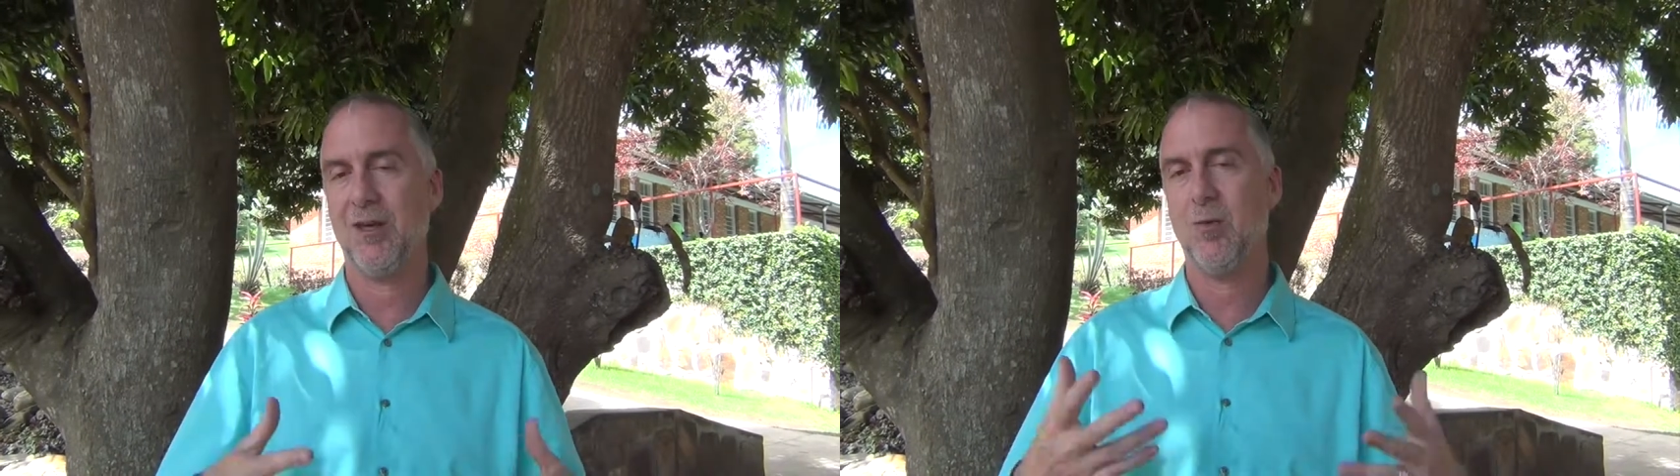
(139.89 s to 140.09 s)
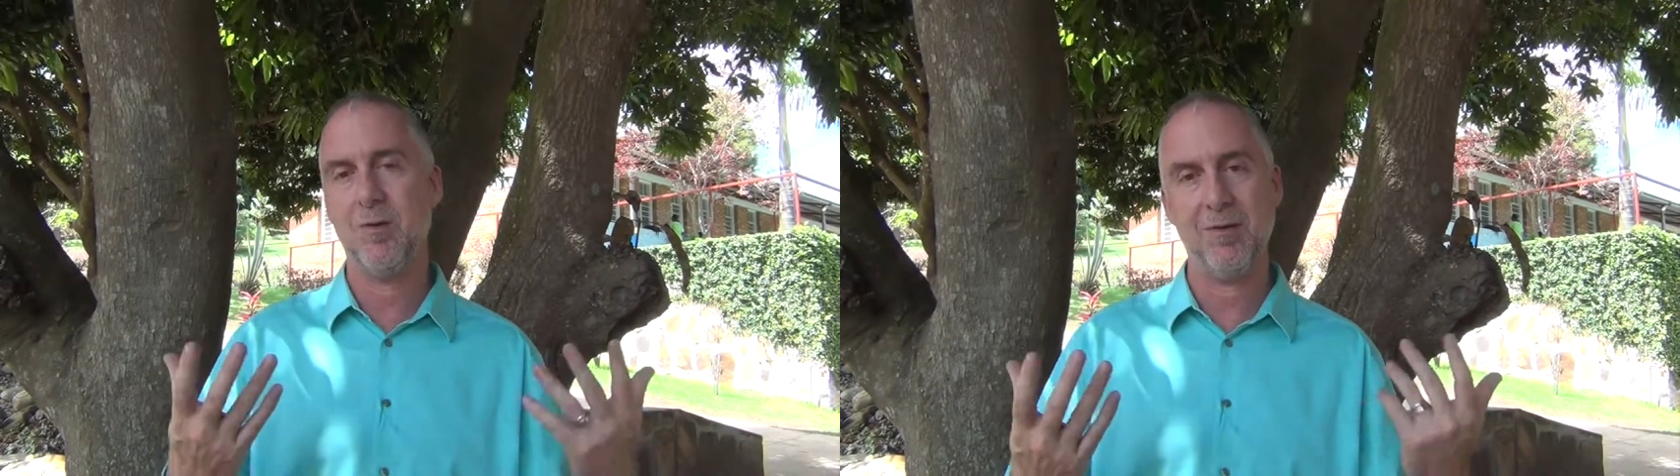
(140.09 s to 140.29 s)

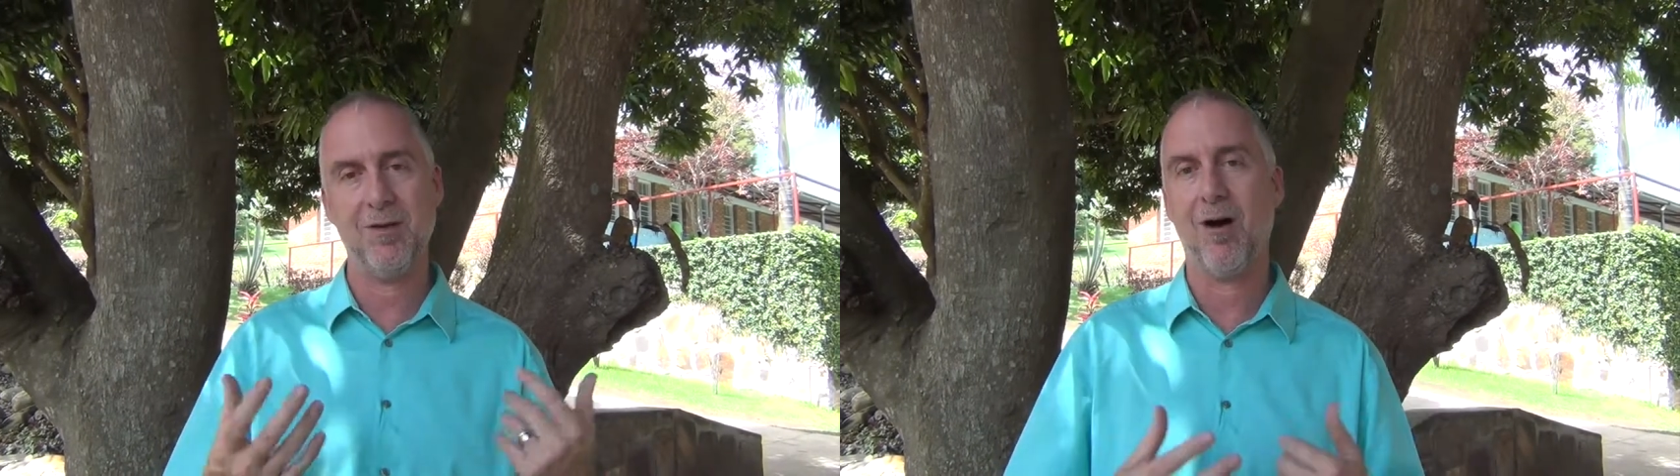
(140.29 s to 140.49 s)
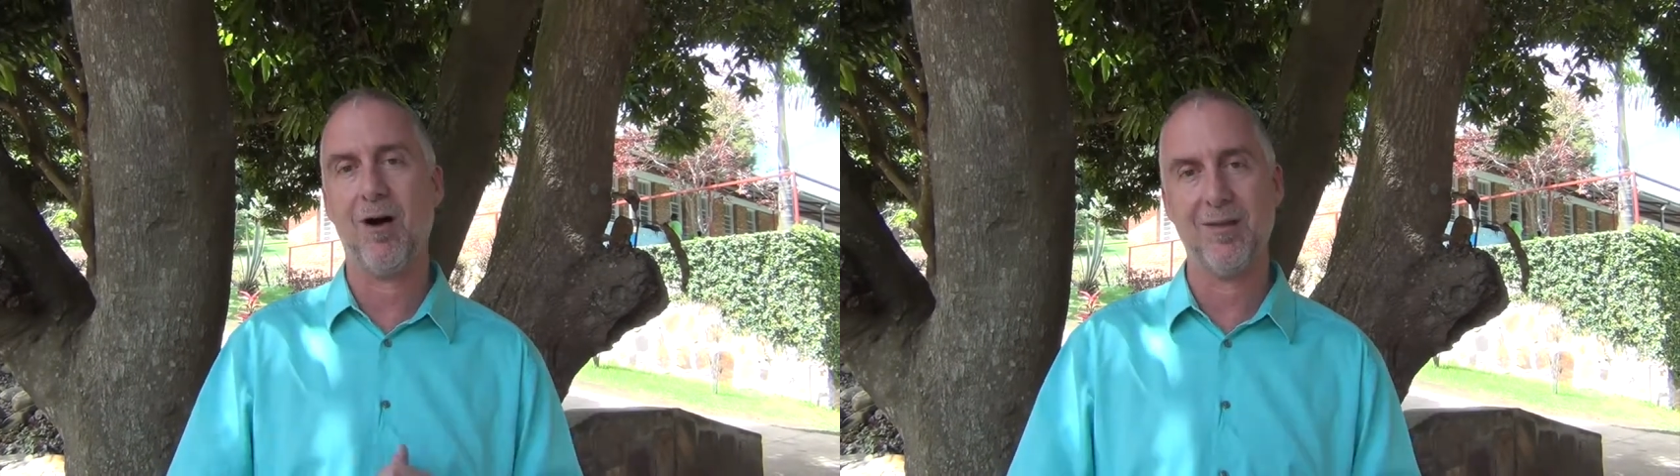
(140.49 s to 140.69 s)

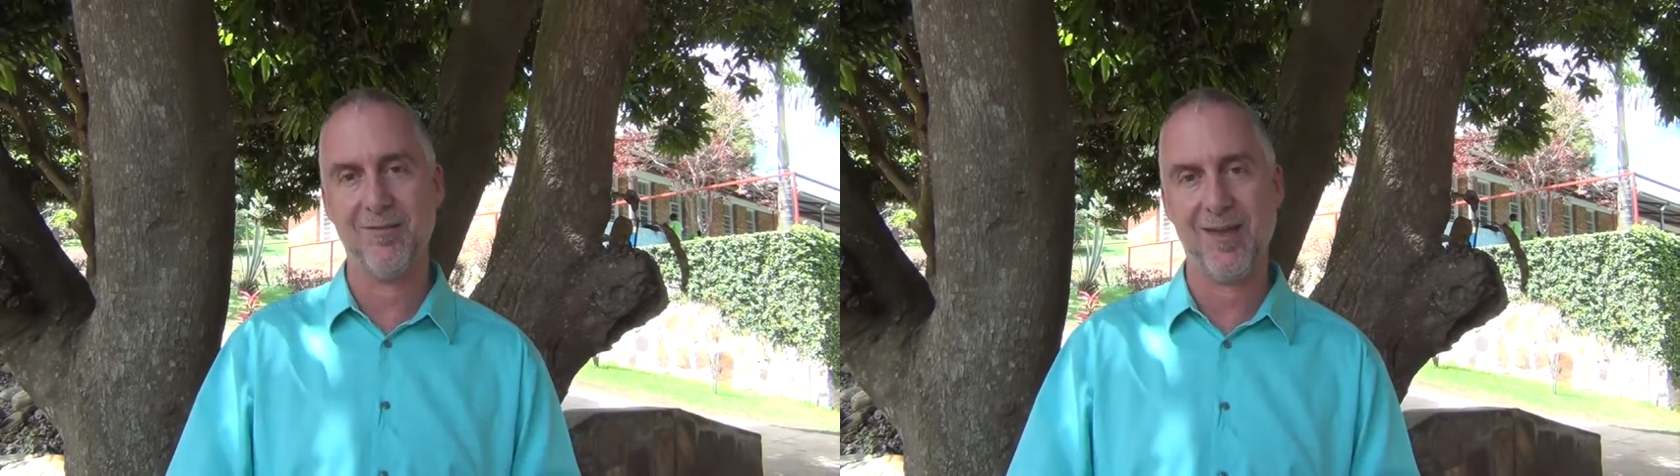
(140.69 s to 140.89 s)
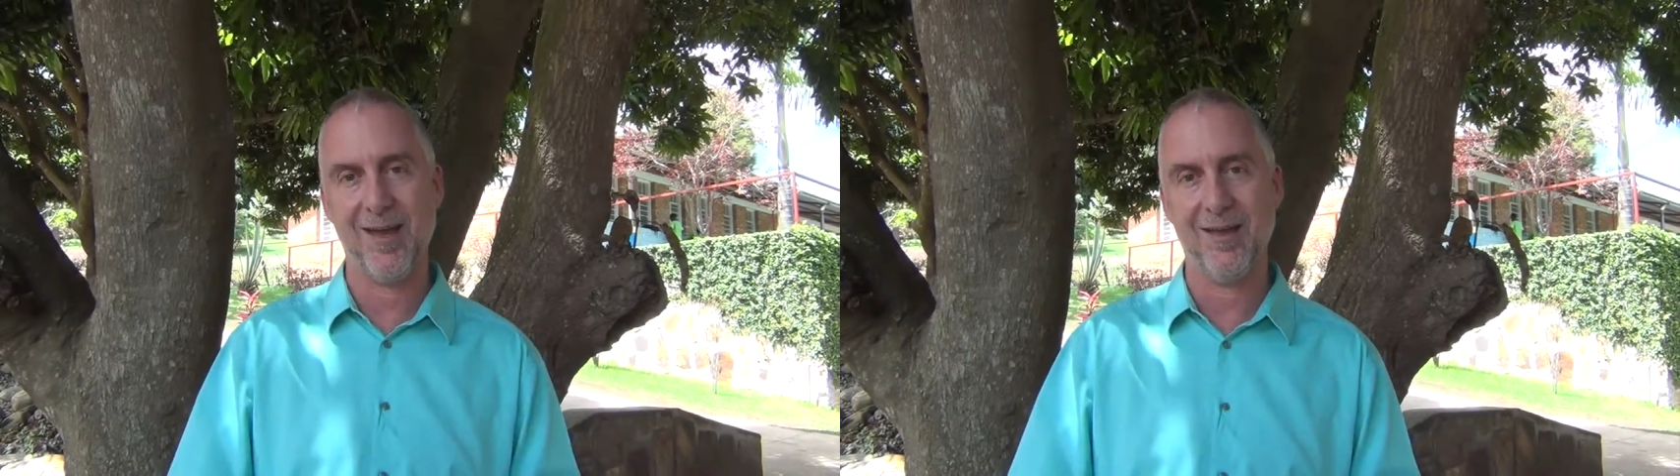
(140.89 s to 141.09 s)
equipment, all
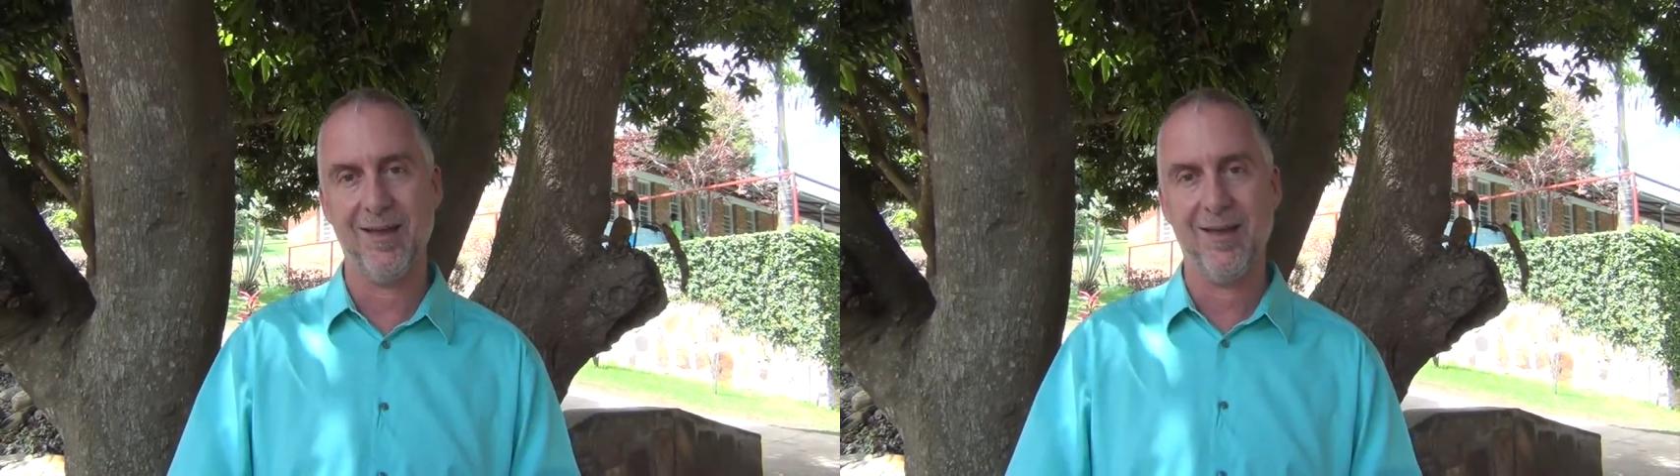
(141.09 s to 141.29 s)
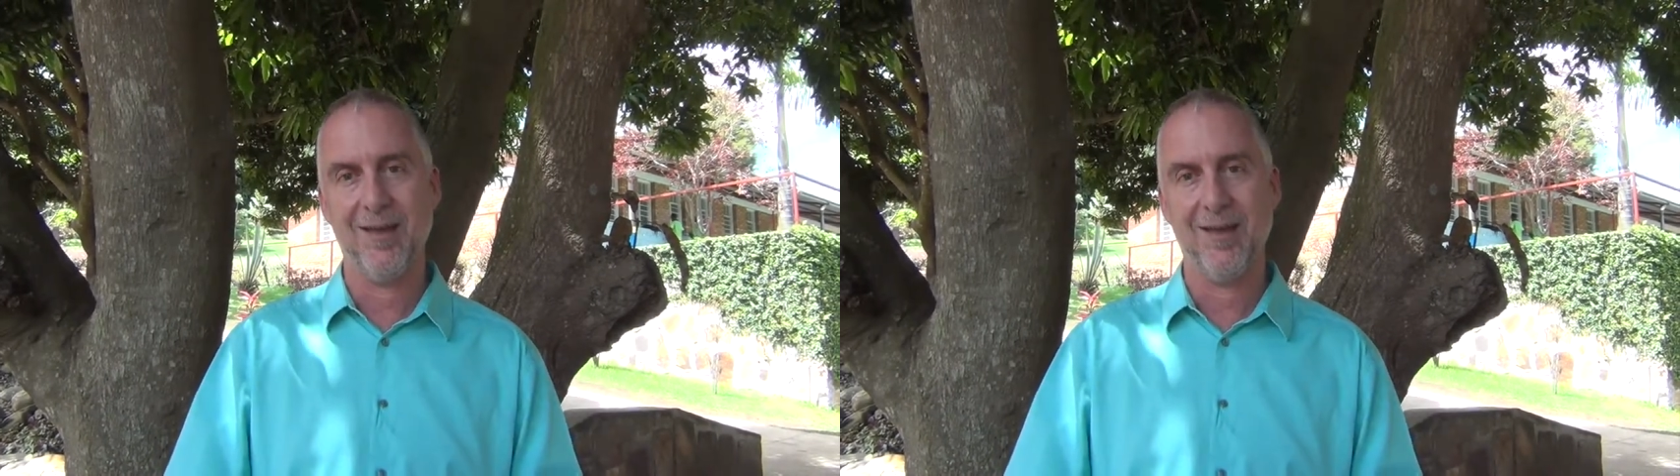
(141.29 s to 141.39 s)
of that.